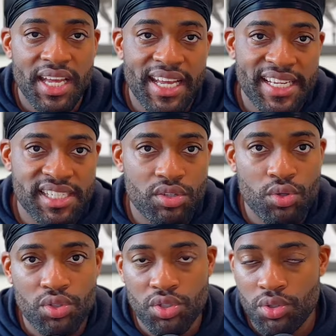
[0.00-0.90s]
He
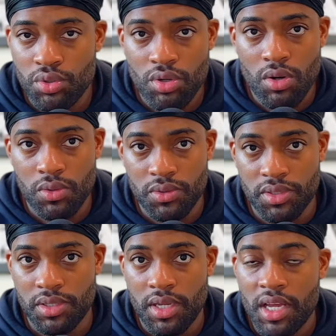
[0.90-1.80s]
scored 2
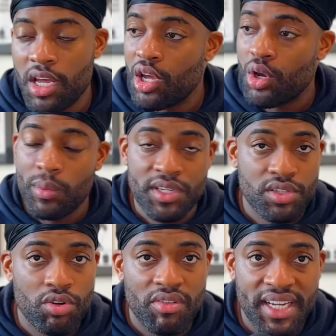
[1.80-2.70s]
goals. We
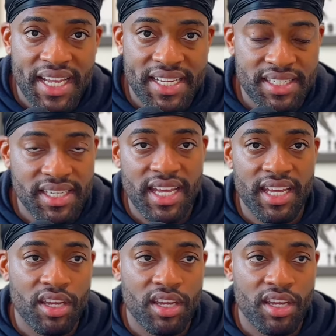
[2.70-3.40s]
saw it again today.